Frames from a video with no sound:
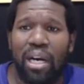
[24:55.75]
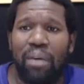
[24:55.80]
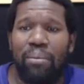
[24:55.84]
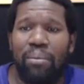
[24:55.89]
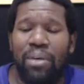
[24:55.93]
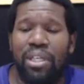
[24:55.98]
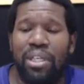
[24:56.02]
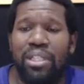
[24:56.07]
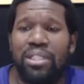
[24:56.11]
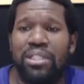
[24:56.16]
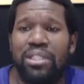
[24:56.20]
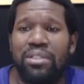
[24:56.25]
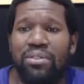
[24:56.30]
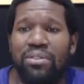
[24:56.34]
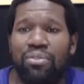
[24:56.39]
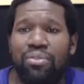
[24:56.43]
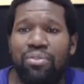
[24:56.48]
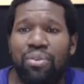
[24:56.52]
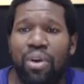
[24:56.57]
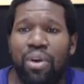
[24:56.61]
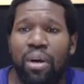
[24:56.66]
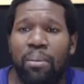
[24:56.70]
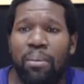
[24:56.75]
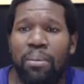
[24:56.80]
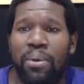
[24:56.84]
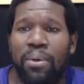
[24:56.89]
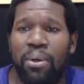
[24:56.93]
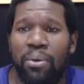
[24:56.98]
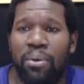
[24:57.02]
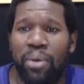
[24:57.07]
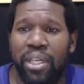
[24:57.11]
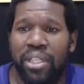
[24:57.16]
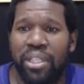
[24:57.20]
was from
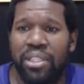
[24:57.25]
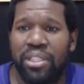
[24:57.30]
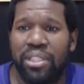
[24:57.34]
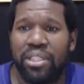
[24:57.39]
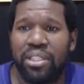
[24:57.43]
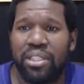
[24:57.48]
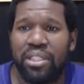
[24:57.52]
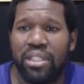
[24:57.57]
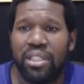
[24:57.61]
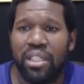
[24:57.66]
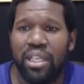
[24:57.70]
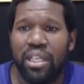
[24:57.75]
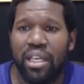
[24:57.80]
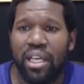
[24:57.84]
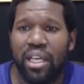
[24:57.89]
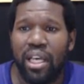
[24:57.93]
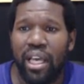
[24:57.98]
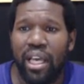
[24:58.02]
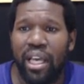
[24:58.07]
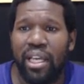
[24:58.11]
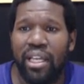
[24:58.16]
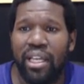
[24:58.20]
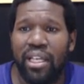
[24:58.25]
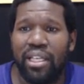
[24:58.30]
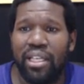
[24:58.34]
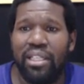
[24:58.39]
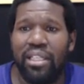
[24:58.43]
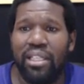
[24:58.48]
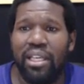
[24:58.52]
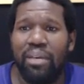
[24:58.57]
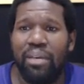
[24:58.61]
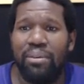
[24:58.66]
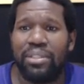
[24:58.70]
Greece, and
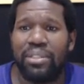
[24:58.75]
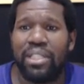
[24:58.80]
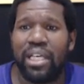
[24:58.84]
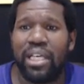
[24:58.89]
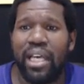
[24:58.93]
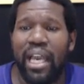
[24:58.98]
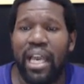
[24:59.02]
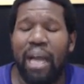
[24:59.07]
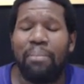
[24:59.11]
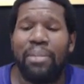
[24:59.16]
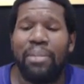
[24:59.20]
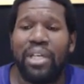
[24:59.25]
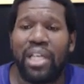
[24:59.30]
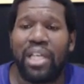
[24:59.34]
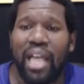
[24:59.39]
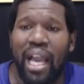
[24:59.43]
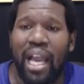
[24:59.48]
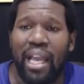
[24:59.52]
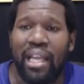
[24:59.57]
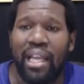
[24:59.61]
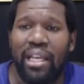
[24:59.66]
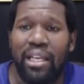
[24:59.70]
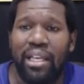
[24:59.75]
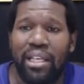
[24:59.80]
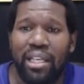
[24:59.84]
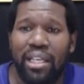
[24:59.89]
he was an Amalekite.